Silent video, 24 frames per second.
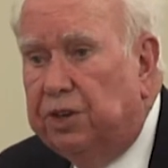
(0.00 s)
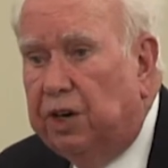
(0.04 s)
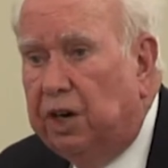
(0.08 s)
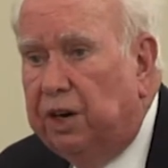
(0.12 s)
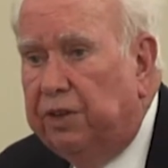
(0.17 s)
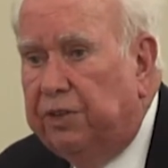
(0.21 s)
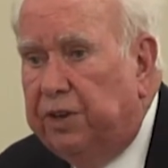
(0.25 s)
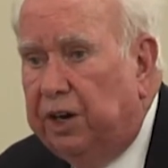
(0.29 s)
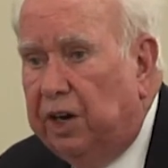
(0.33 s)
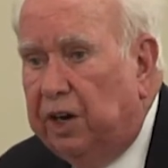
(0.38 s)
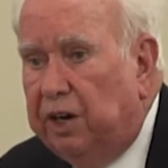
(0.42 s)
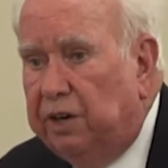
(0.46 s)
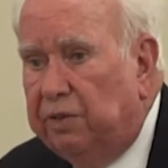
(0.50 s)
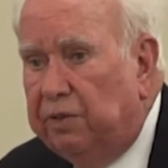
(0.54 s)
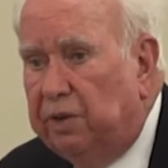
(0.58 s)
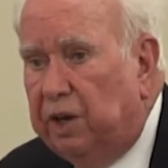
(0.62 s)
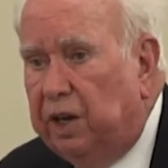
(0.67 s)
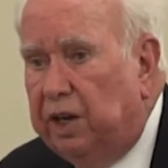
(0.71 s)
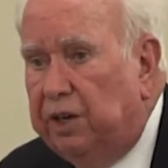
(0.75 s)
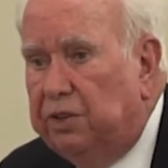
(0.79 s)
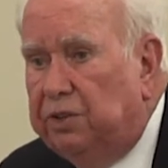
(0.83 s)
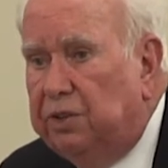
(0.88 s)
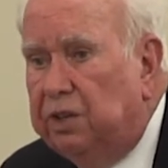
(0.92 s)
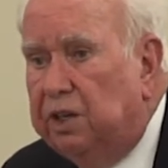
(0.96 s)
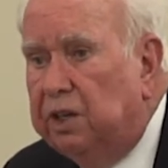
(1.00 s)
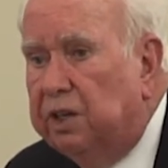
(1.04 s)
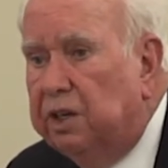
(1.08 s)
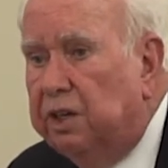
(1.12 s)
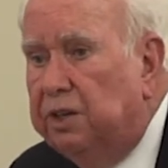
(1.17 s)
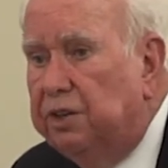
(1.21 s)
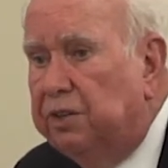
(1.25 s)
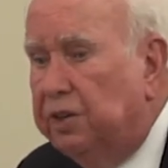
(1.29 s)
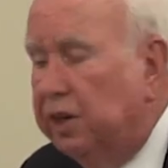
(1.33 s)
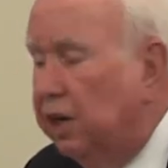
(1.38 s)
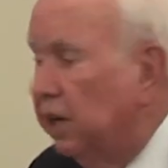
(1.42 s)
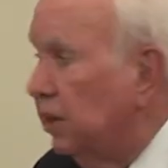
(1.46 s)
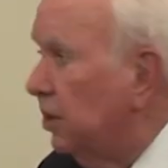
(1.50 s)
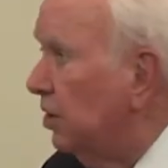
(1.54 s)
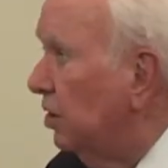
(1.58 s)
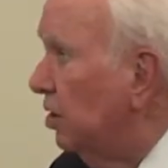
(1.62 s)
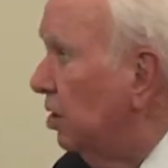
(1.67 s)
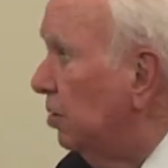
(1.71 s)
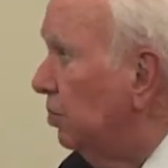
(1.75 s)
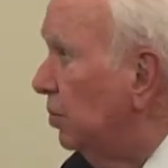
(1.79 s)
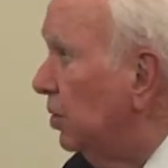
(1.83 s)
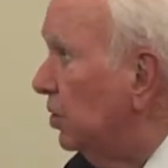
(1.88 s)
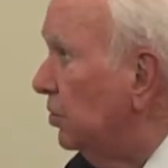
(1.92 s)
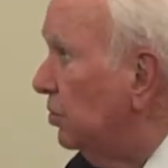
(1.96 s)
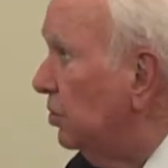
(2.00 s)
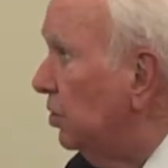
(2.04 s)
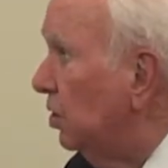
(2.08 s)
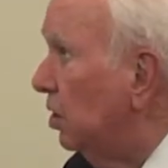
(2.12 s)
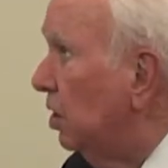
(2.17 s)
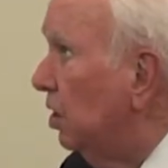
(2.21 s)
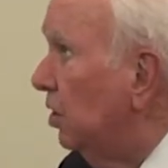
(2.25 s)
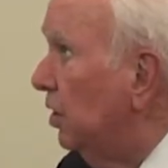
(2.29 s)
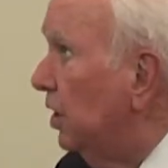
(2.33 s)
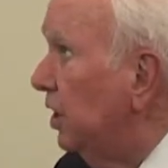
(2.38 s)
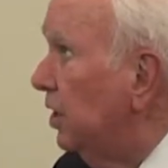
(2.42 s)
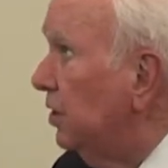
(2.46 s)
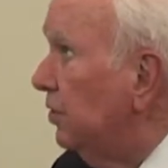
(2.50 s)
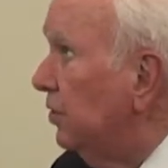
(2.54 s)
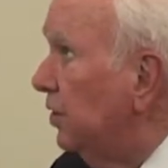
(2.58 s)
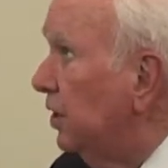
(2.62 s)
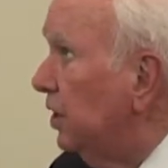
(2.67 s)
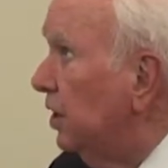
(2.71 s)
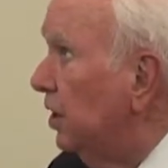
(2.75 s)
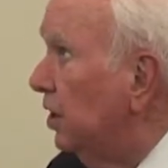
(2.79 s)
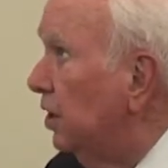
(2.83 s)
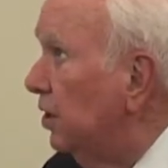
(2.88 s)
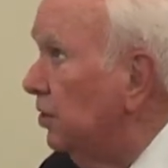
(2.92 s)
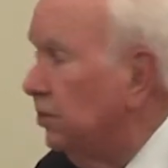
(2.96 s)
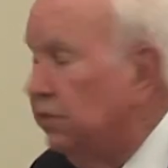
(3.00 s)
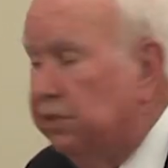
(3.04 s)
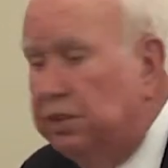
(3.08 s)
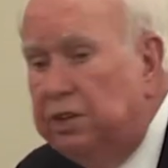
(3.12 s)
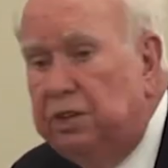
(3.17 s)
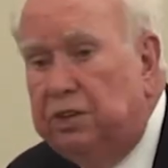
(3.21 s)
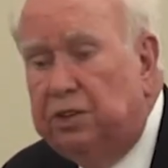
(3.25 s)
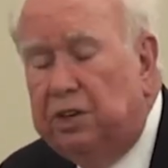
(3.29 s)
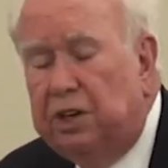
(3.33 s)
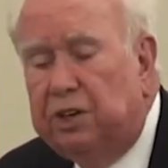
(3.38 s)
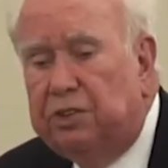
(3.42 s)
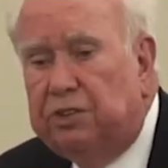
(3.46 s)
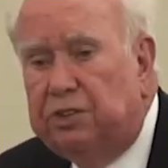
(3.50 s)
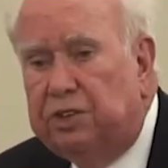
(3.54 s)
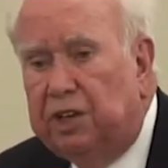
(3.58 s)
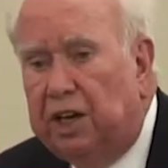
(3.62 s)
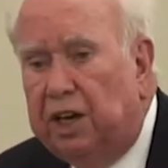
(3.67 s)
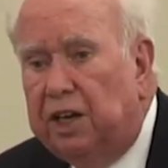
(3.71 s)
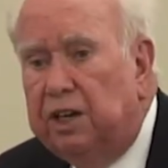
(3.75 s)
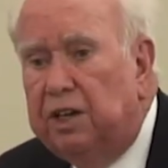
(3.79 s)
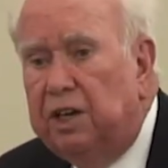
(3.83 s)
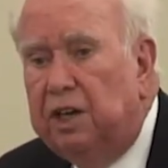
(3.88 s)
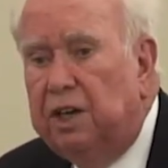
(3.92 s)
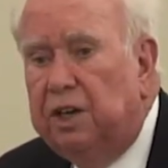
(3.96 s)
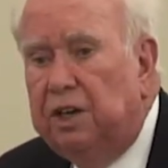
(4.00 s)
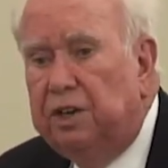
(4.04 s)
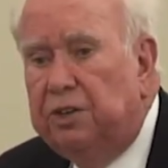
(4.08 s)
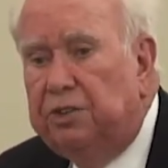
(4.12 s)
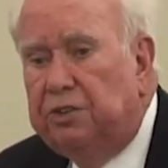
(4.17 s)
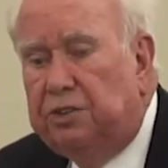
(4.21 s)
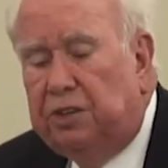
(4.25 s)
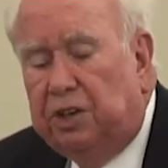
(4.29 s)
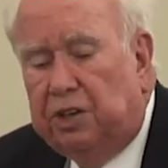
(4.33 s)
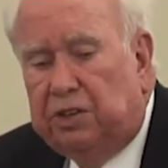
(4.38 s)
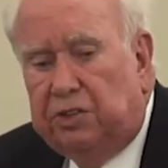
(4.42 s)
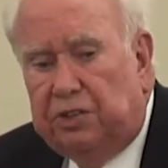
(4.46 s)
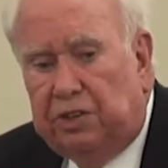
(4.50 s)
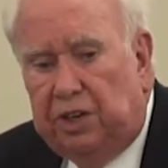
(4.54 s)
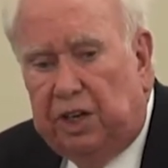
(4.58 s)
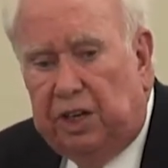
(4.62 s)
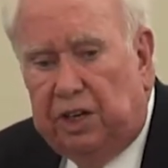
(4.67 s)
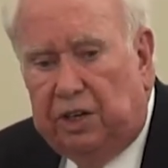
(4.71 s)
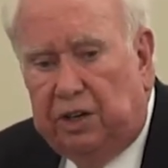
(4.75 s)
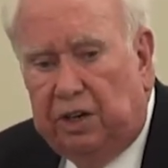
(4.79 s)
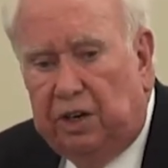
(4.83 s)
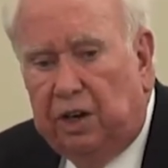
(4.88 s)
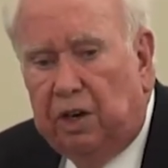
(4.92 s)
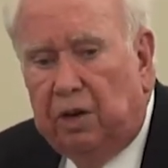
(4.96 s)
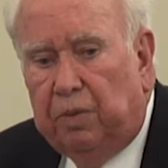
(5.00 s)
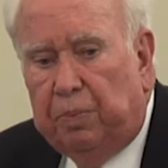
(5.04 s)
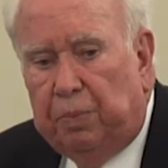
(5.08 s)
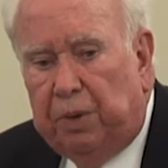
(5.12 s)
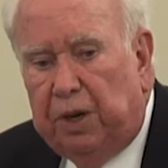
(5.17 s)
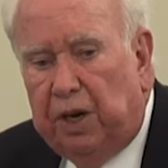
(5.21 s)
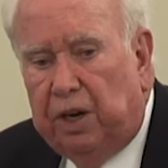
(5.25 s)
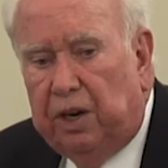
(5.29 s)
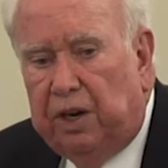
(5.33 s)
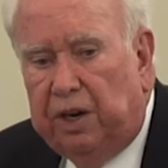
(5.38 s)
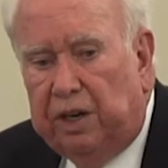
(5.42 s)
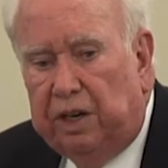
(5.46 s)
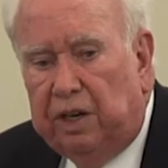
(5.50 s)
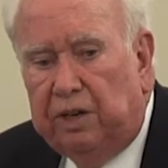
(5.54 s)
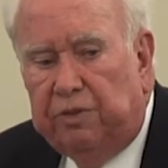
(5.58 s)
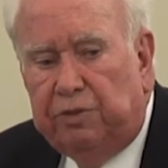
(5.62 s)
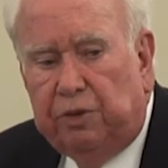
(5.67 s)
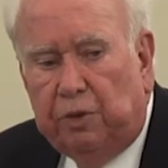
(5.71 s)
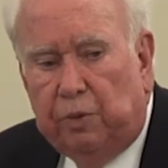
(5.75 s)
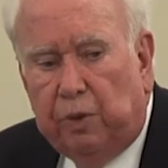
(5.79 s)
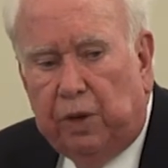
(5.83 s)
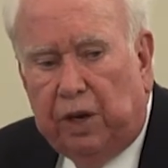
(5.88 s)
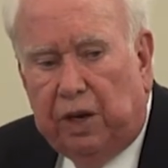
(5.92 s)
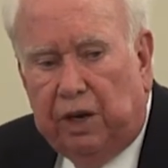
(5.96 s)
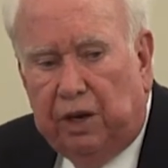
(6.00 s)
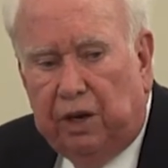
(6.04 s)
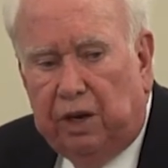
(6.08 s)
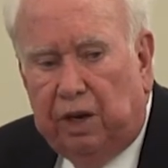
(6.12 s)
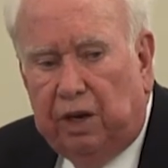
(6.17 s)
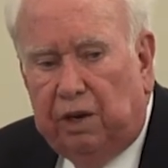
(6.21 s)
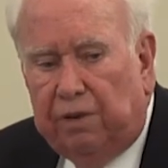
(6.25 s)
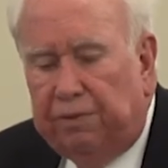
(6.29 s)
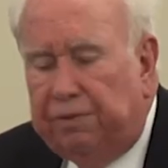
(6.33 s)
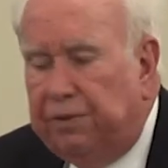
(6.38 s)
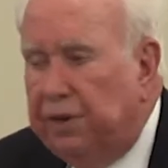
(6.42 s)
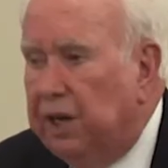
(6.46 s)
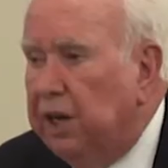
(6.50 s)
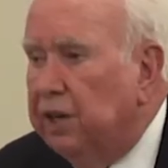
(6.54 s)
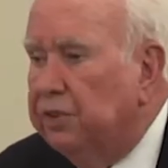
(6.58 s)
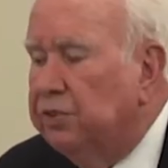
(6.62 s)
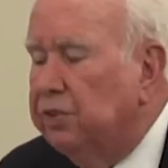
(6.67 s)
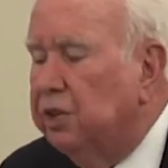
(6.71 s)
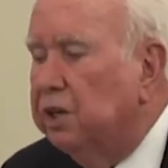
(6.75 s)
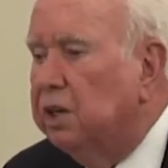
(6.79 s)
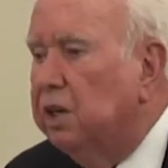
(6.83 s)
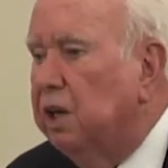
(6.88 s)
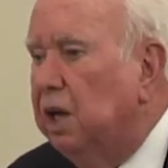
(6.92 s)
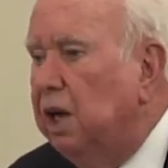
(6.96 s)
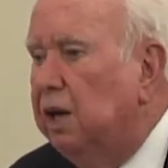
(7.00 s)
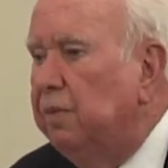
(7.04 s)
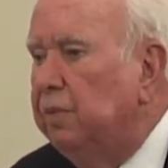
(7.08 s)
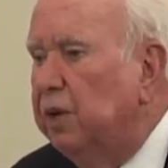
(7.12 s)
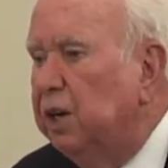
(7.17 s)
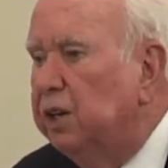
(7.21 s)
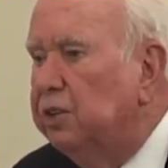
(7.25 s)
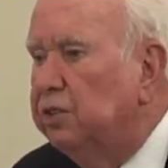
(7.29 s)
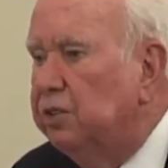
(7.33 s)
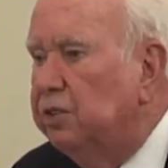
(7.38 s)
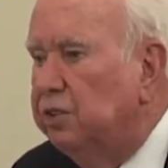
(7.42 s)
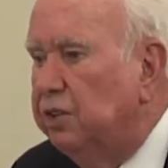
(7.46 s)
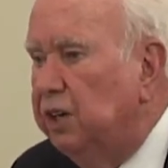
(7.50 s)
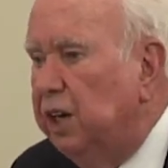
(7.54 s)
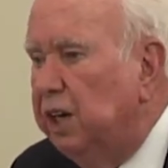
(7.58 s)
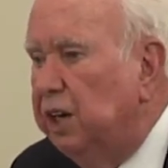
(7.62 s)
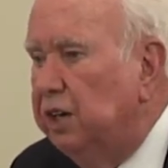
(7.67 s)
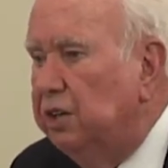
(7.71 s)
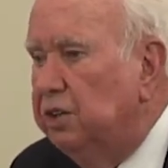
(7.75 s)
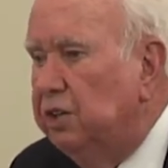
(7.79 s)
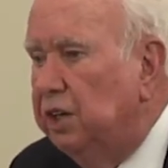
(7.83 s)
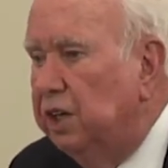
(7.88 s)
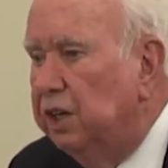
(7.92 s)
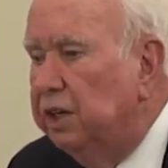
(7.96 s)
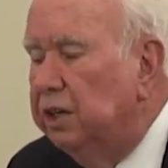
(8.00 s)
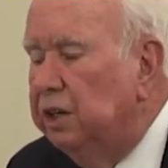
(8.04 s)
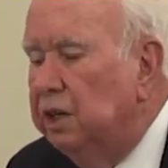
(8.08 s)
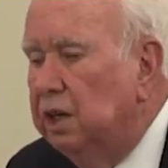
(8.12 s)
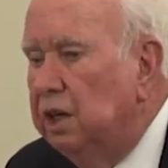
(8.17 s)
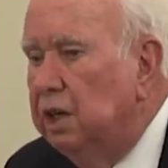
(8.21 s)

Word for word: are there in relation to Kentucky or Missouri or anything else in just a 16-year period if you want to know how fast the climate is changing.